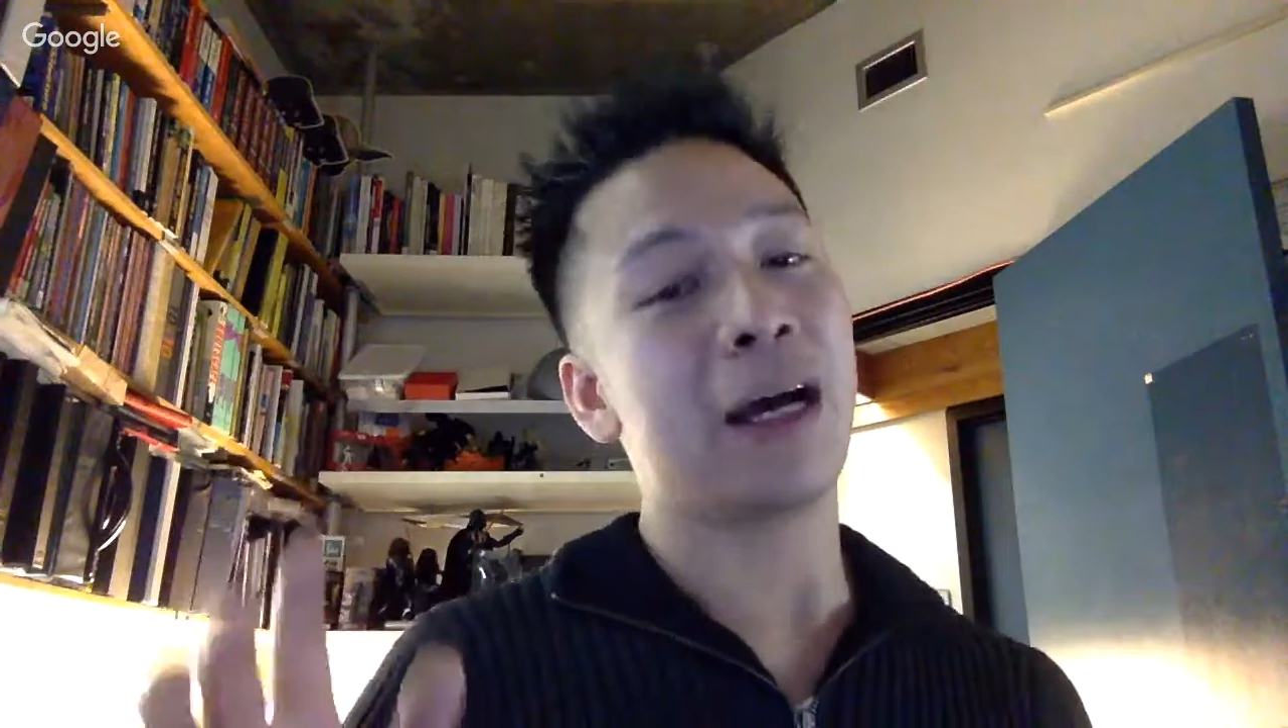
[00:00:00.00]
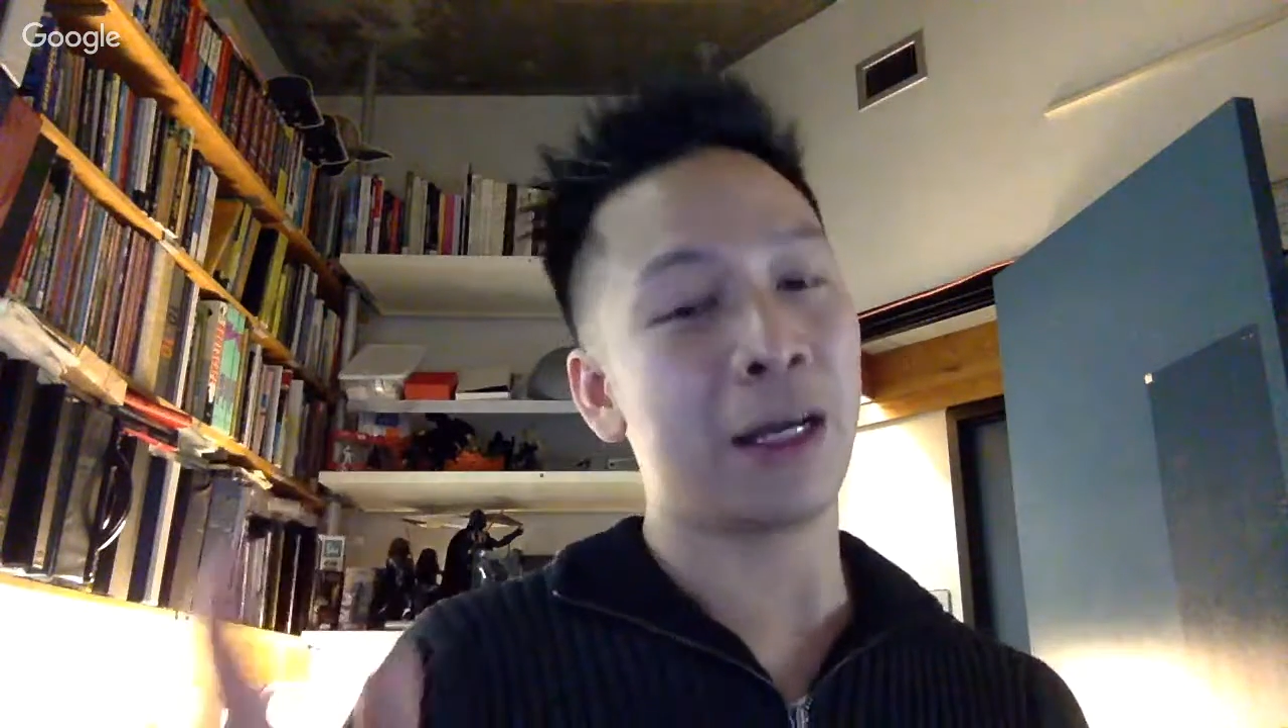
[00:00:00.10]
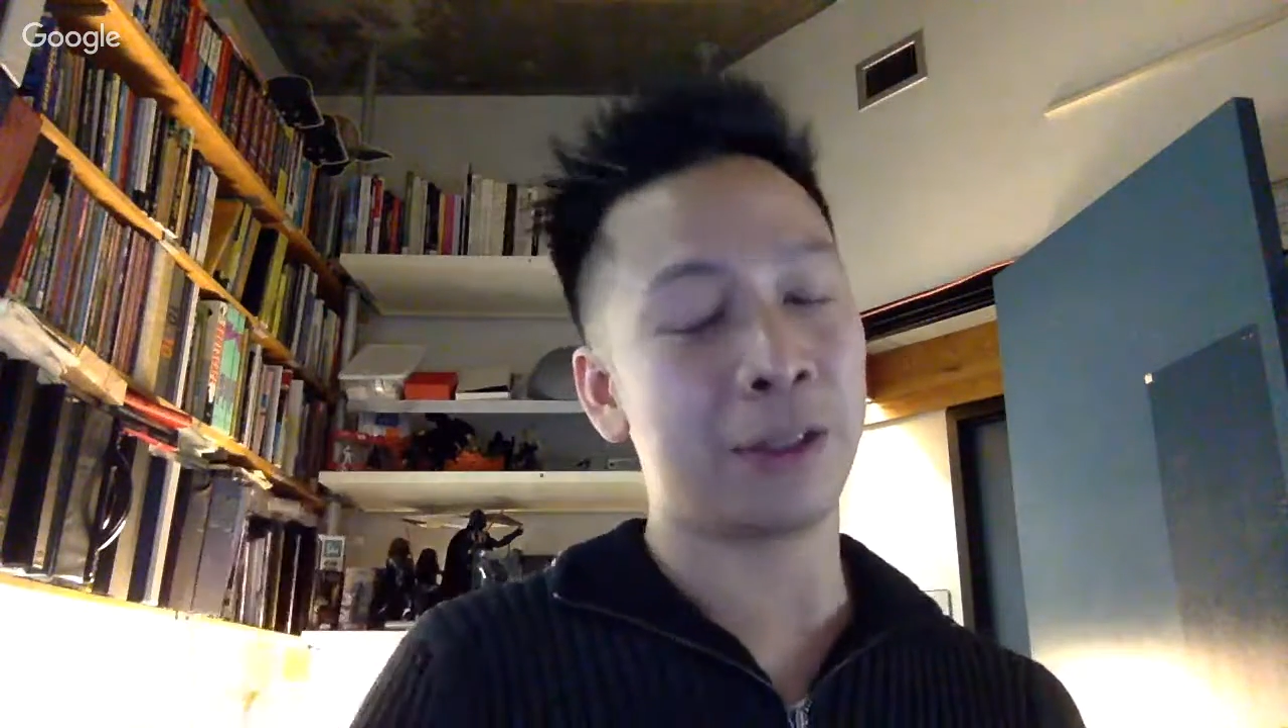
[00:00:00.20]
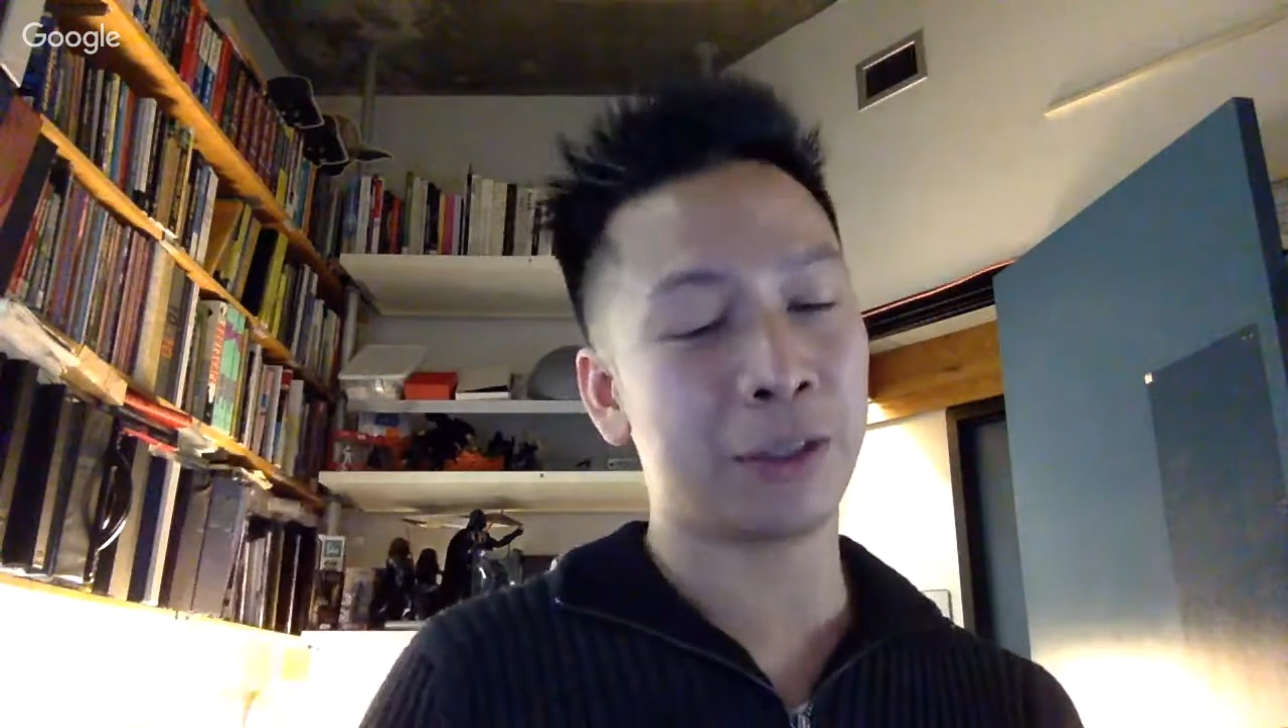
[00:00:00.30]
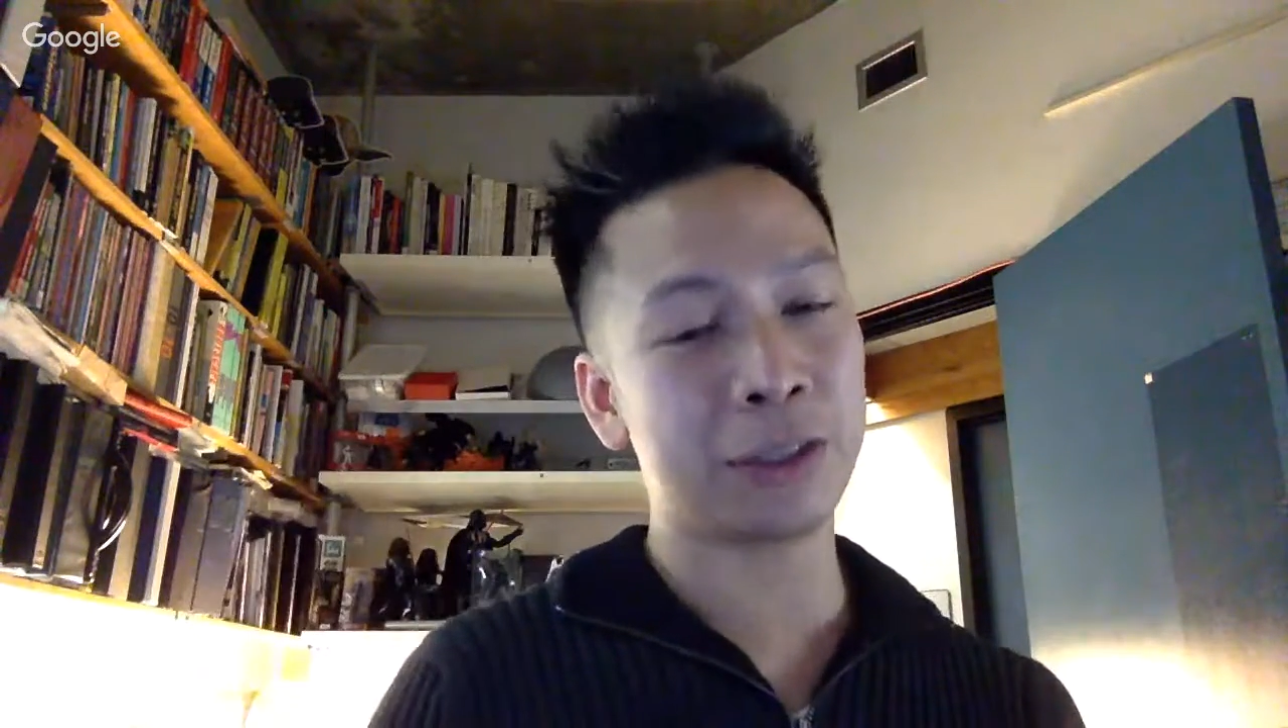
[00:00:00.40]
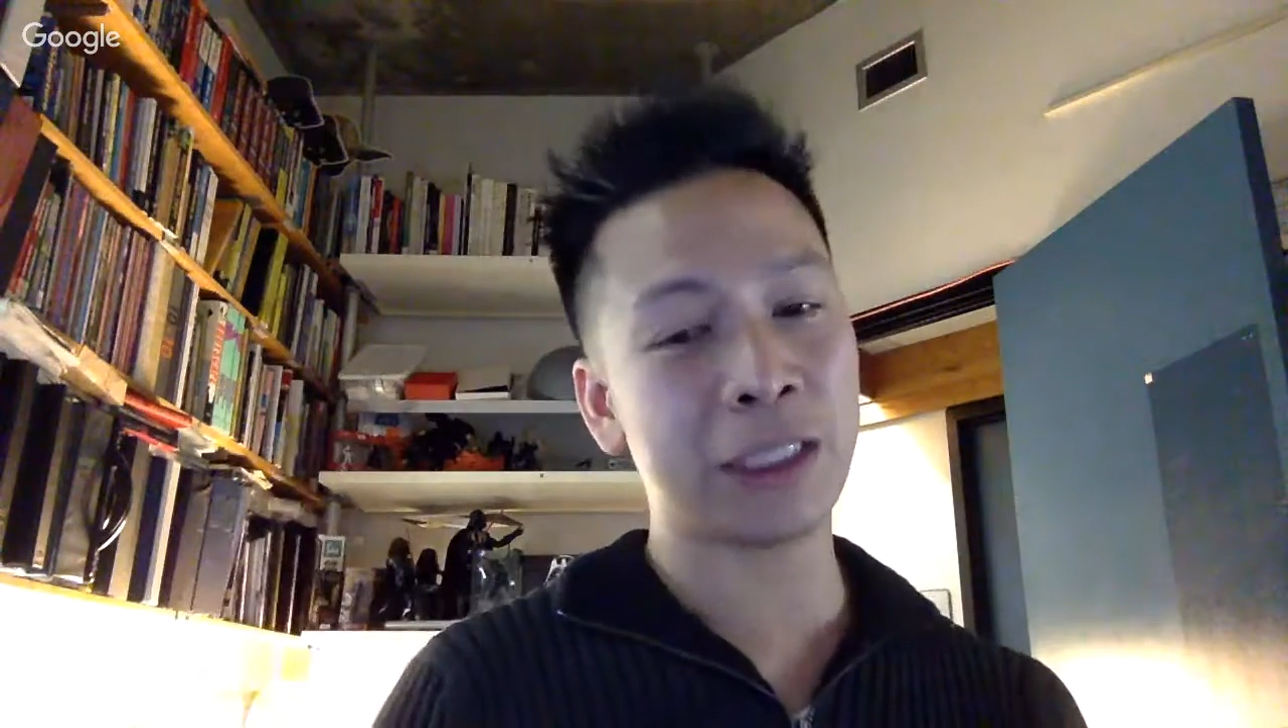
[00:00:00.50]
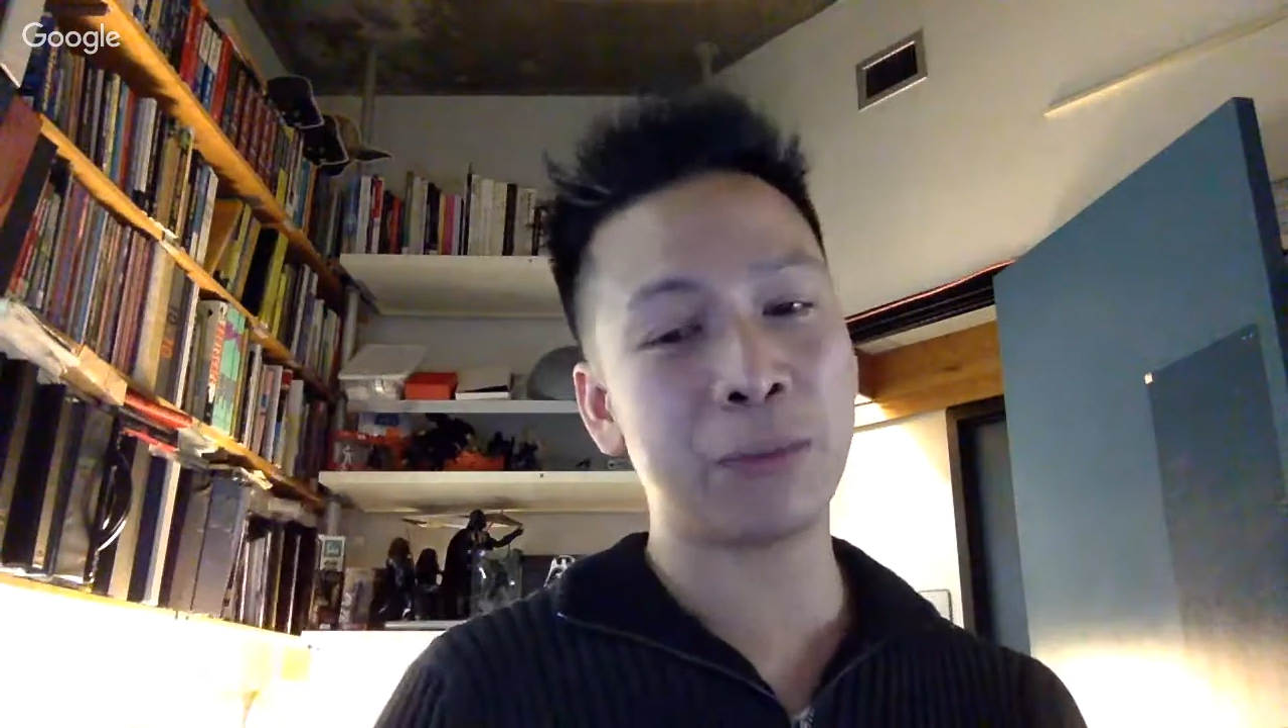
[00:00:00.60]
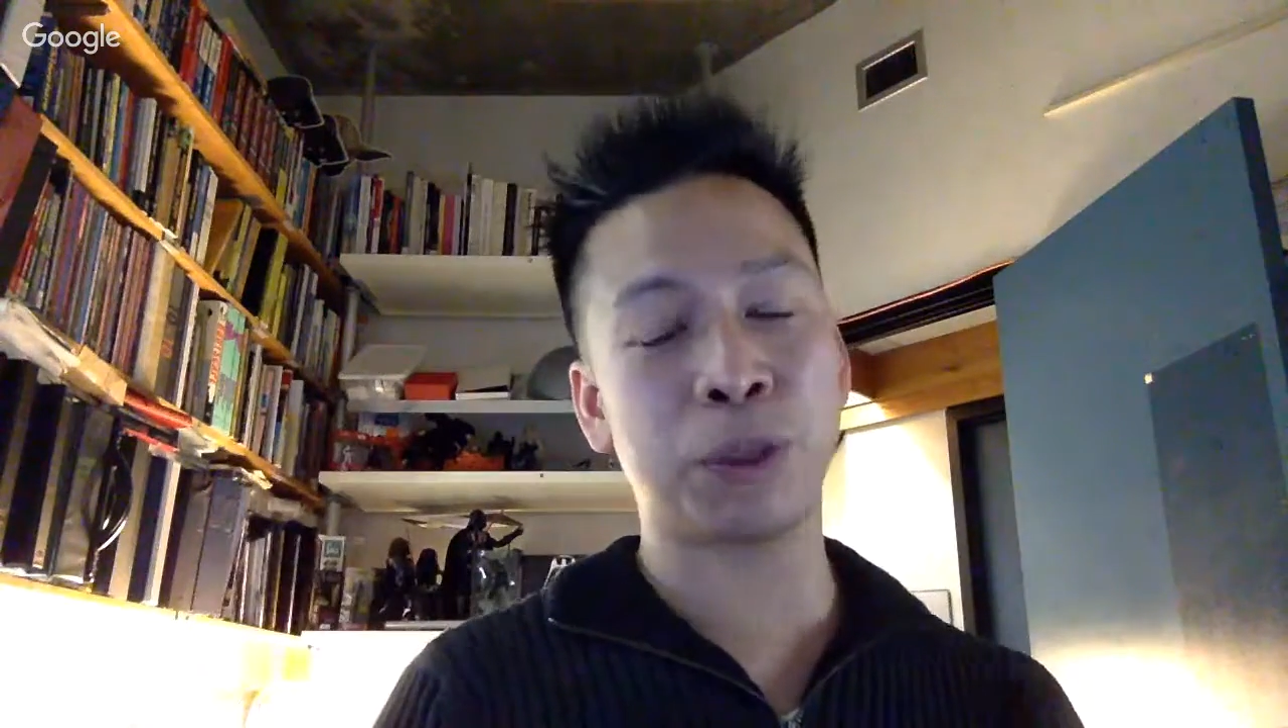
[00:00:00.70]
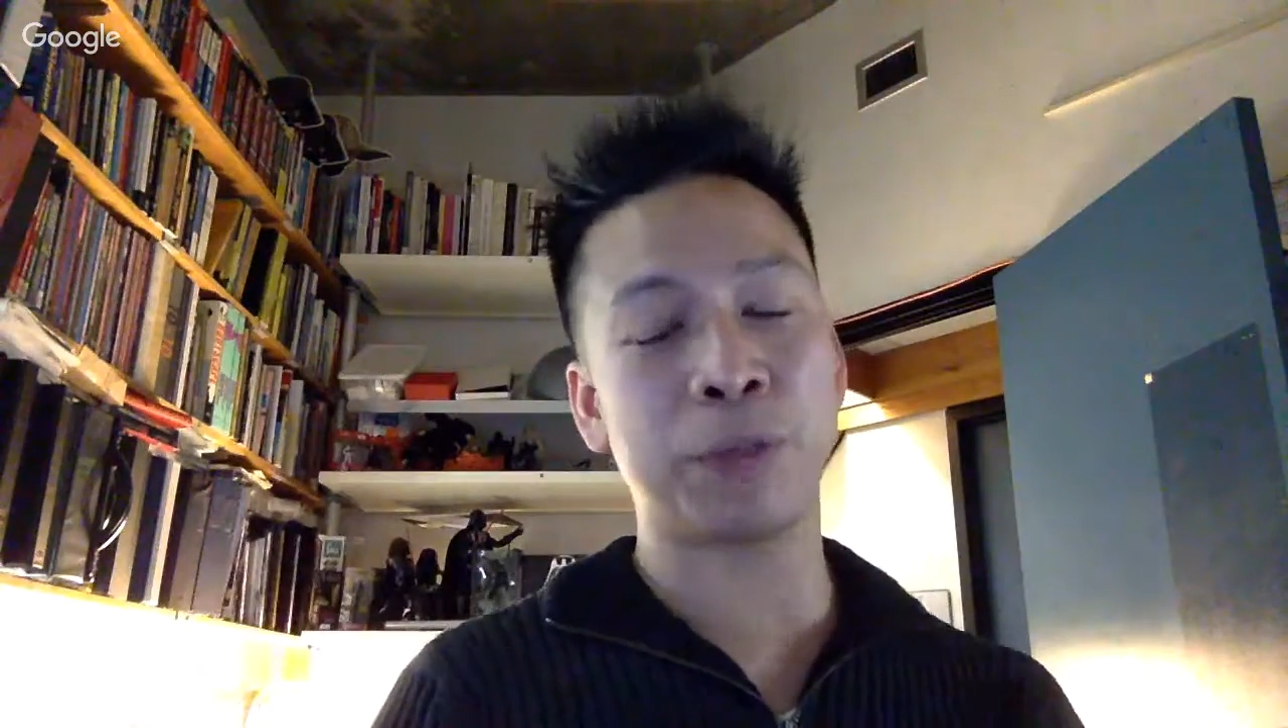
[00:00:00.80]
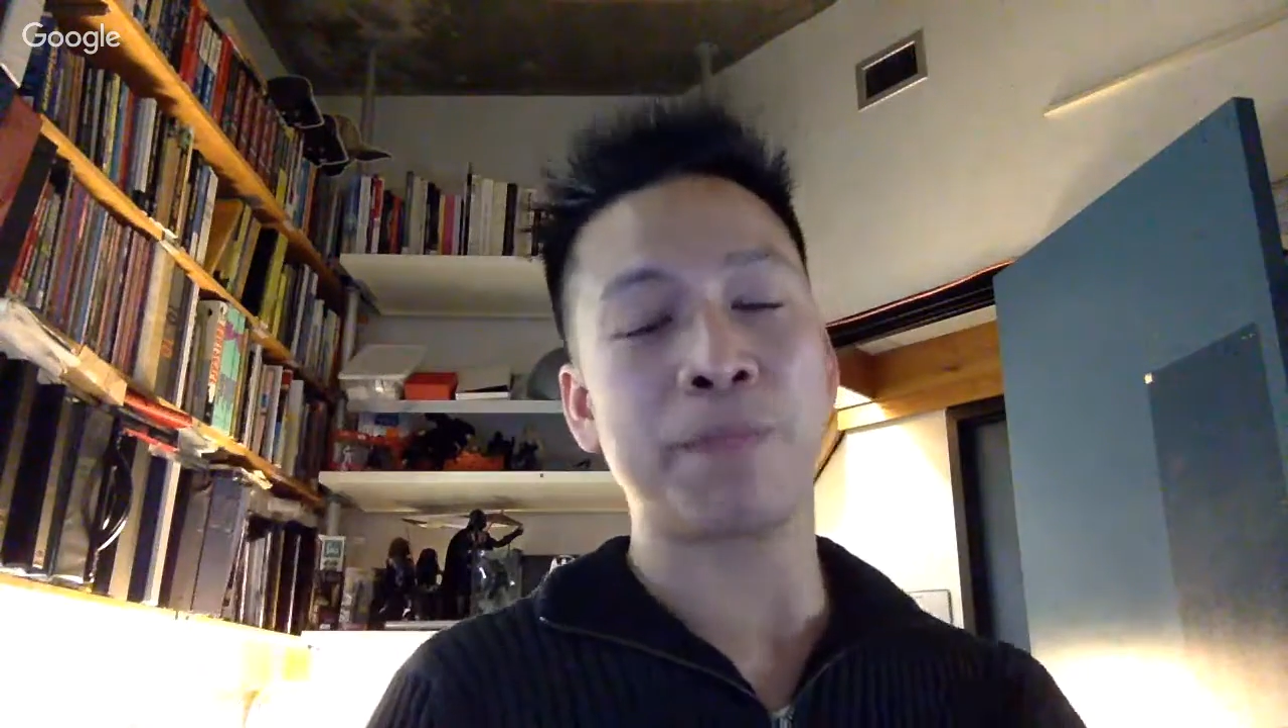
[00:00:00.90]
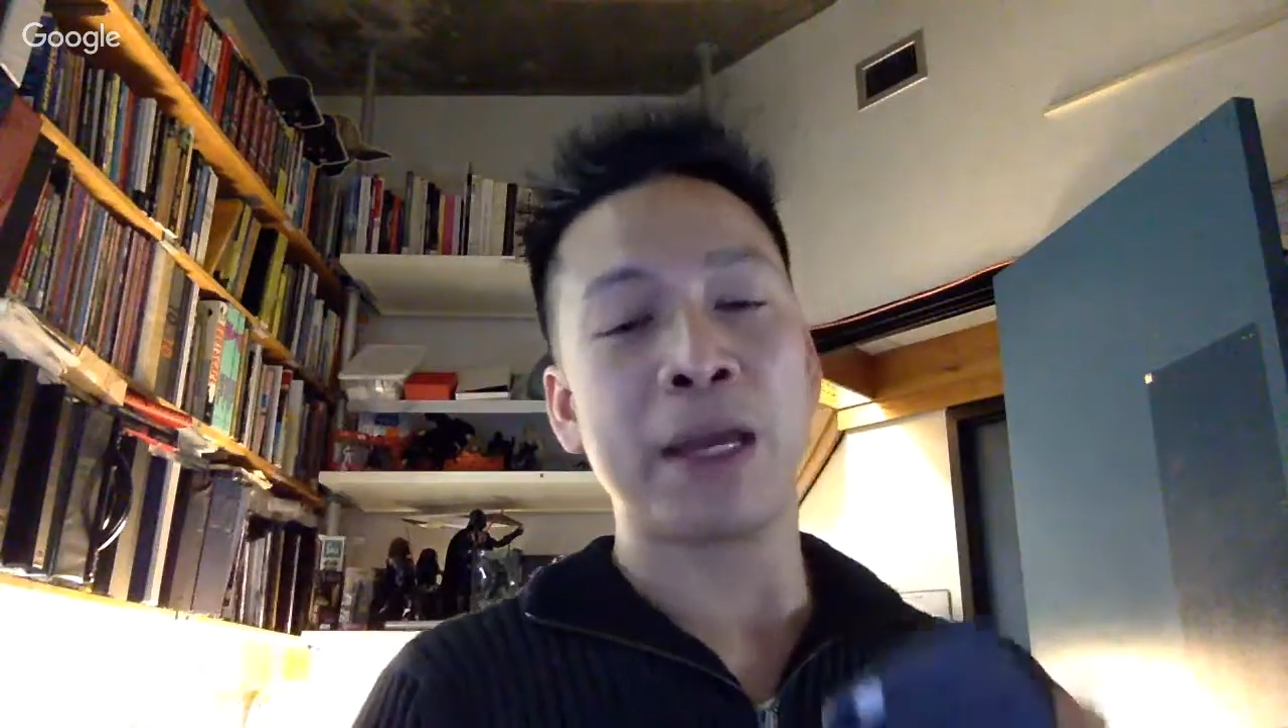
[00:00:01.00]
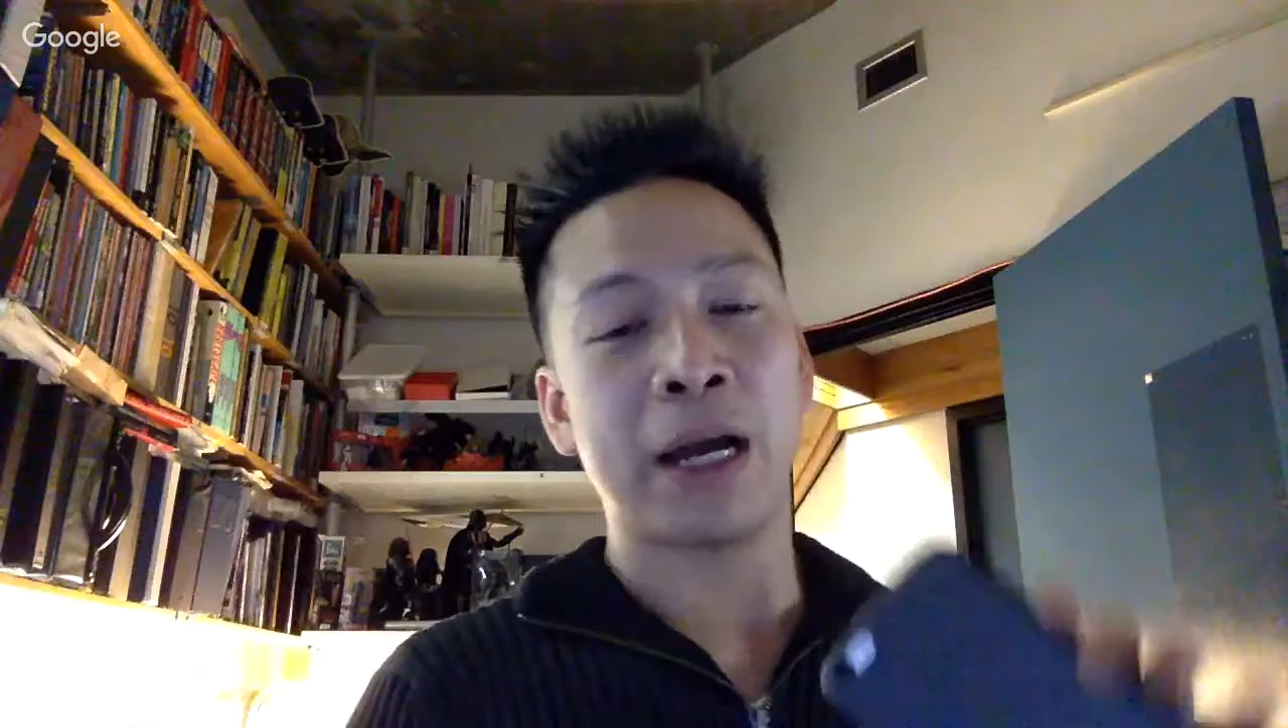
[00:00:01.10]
another selling point.